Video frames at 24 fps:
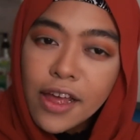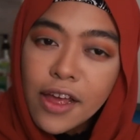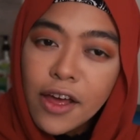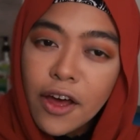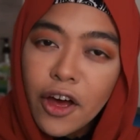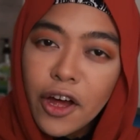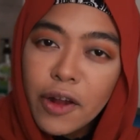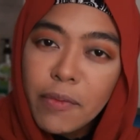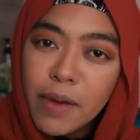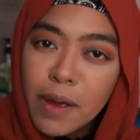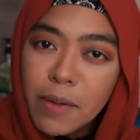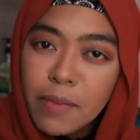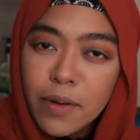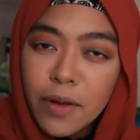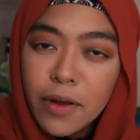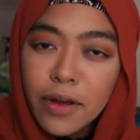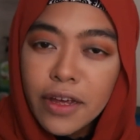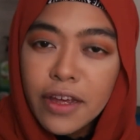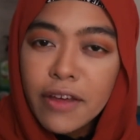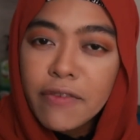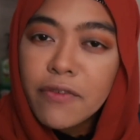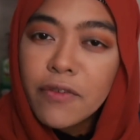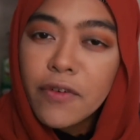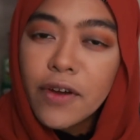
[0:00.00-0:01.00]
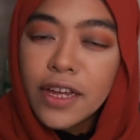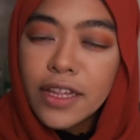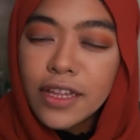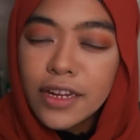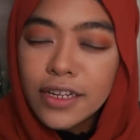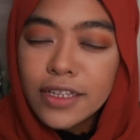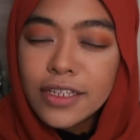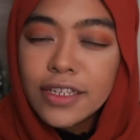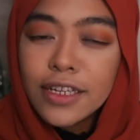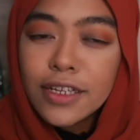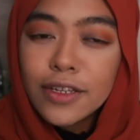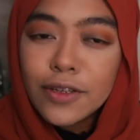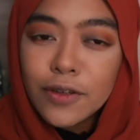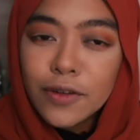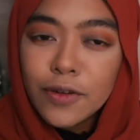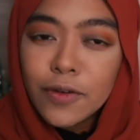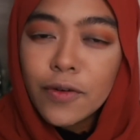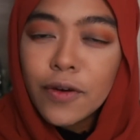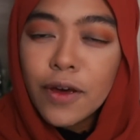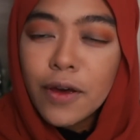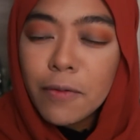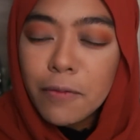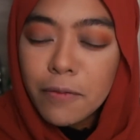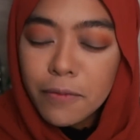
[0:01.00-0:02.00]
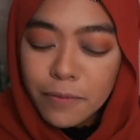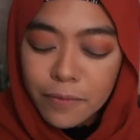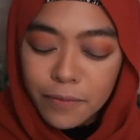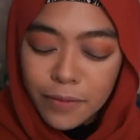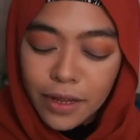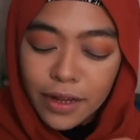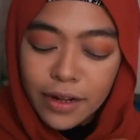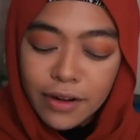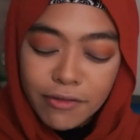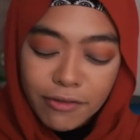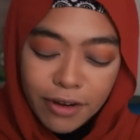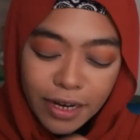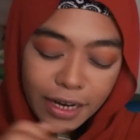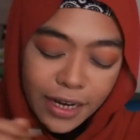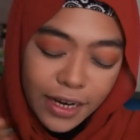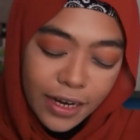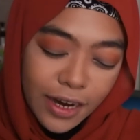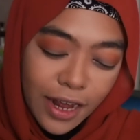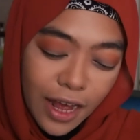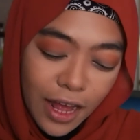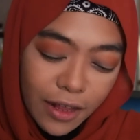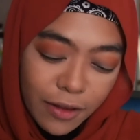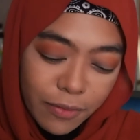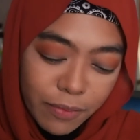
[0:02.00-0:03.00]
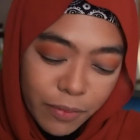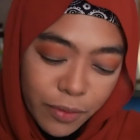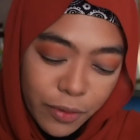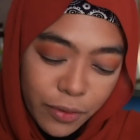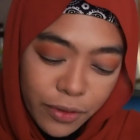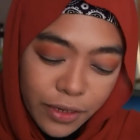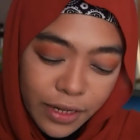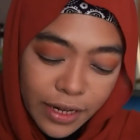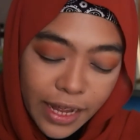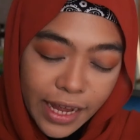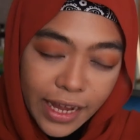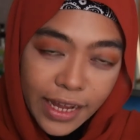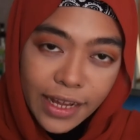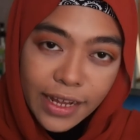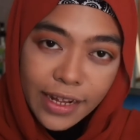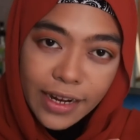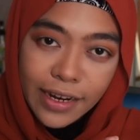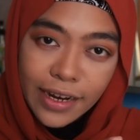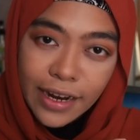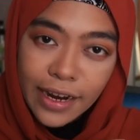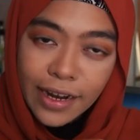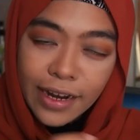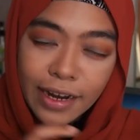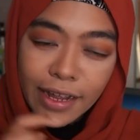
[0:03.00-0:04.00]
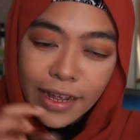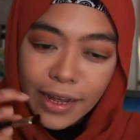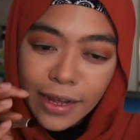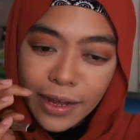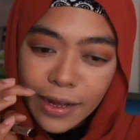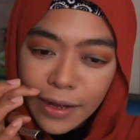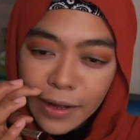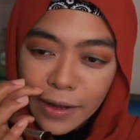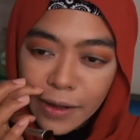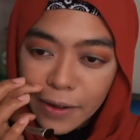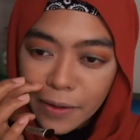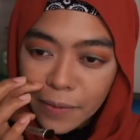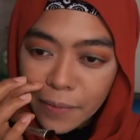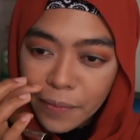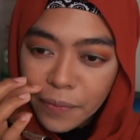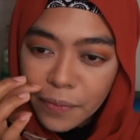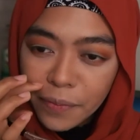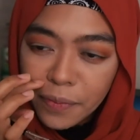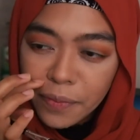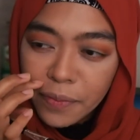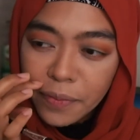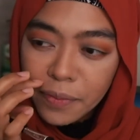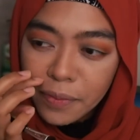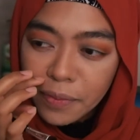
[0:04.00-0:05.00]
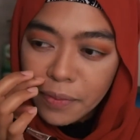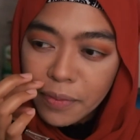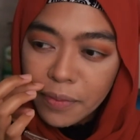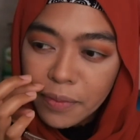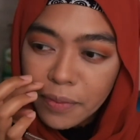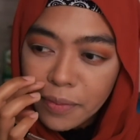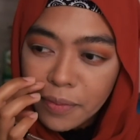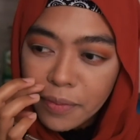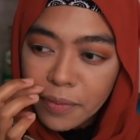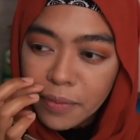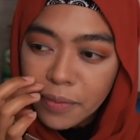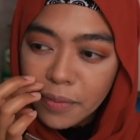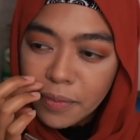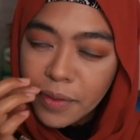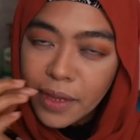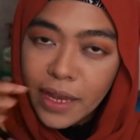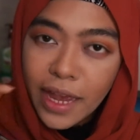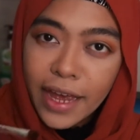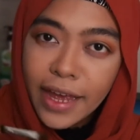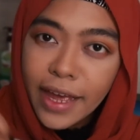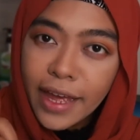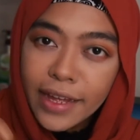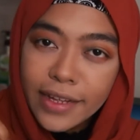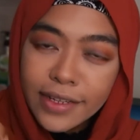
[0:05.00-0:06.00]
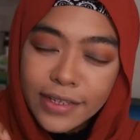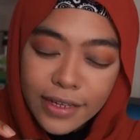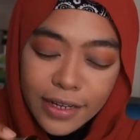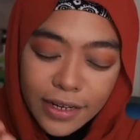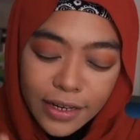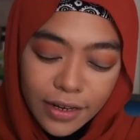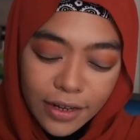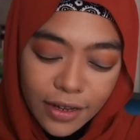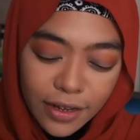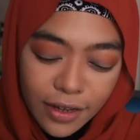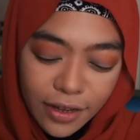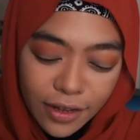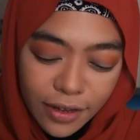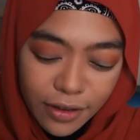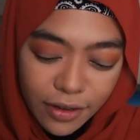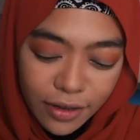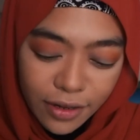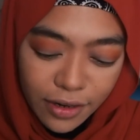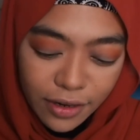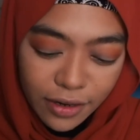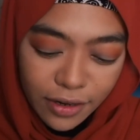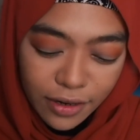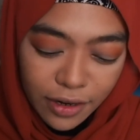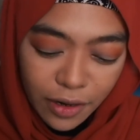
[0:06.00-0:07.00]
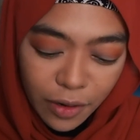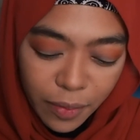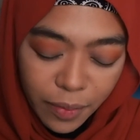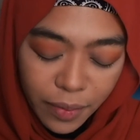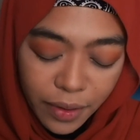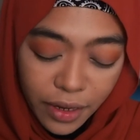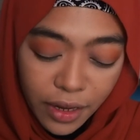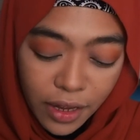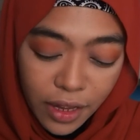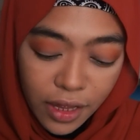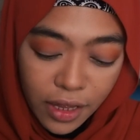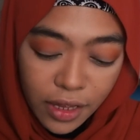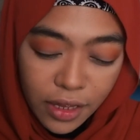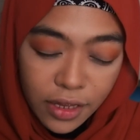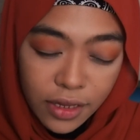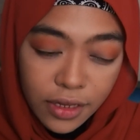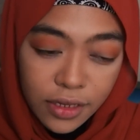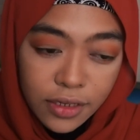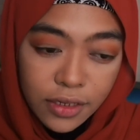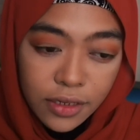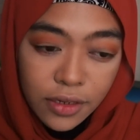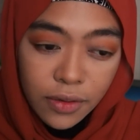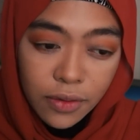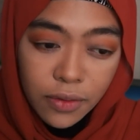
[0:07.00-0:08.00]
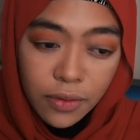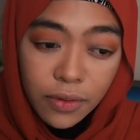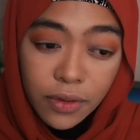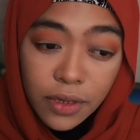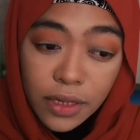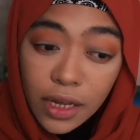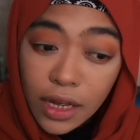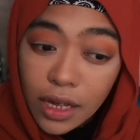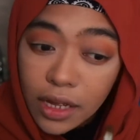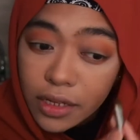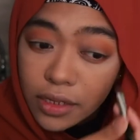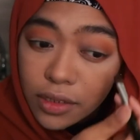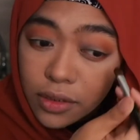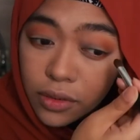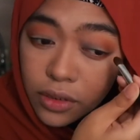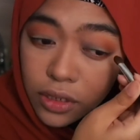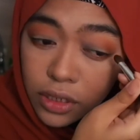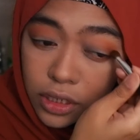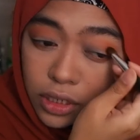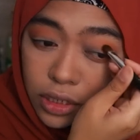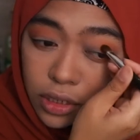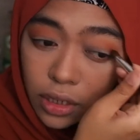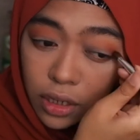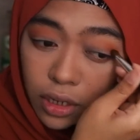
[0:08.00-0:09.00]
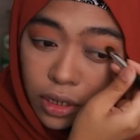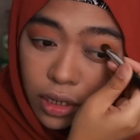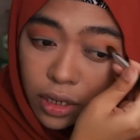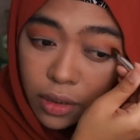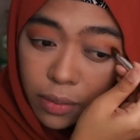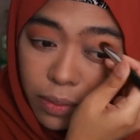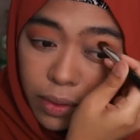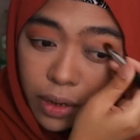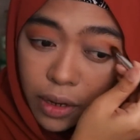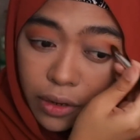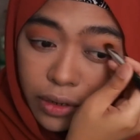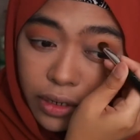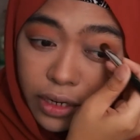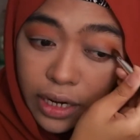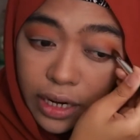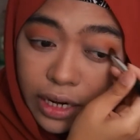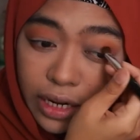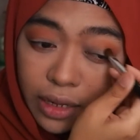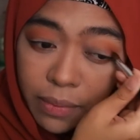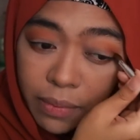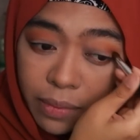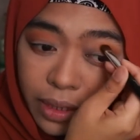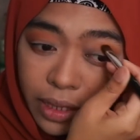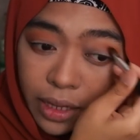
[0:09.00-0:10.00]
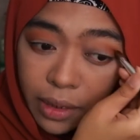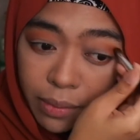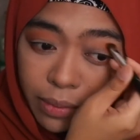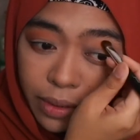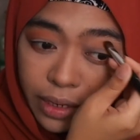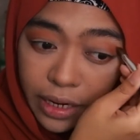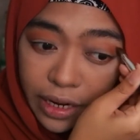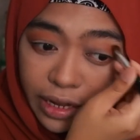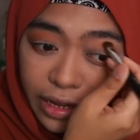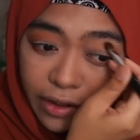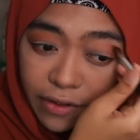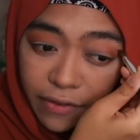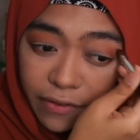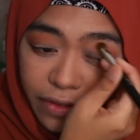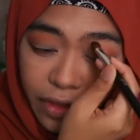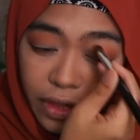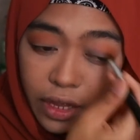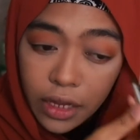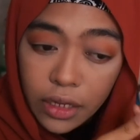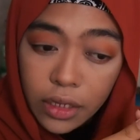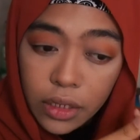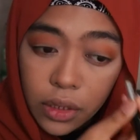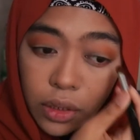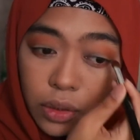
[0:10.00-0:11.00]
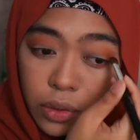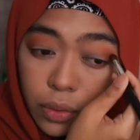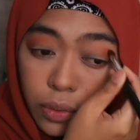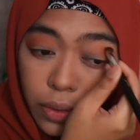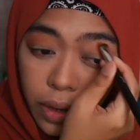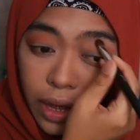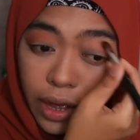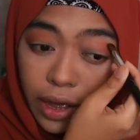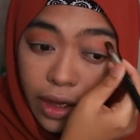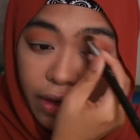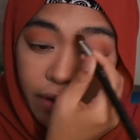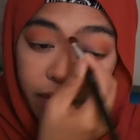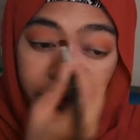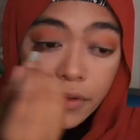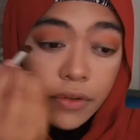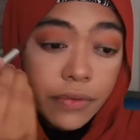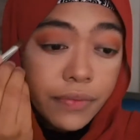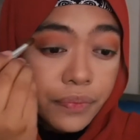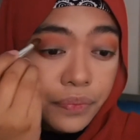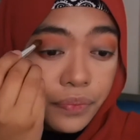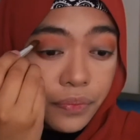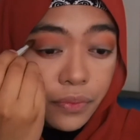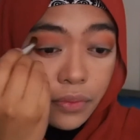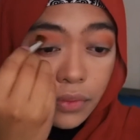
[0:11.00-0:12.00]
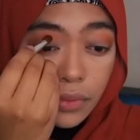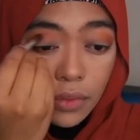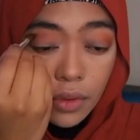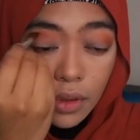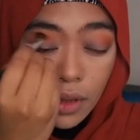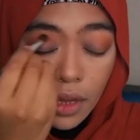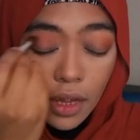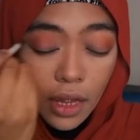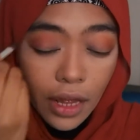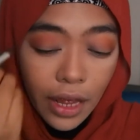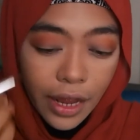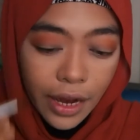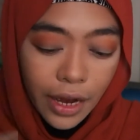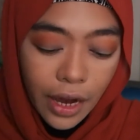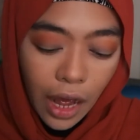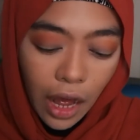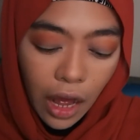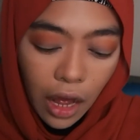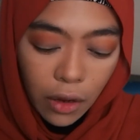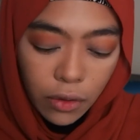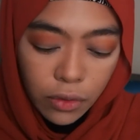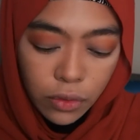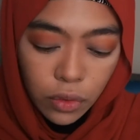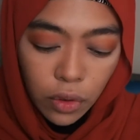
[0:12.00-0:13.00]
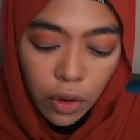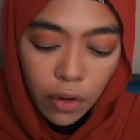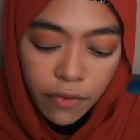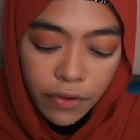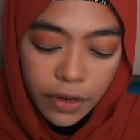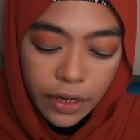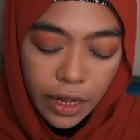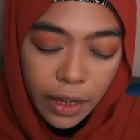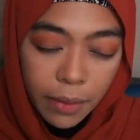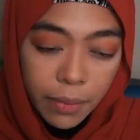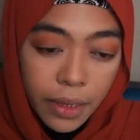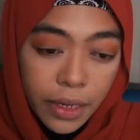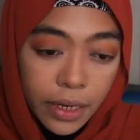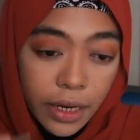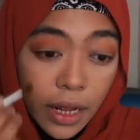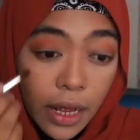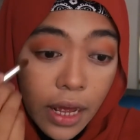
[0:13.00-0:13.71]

on my blog if you're interested to go and read it. I'll put like the link, I guess, in the down bar. So yeah, so she talked about the limiting belief that you have and how to overcome it,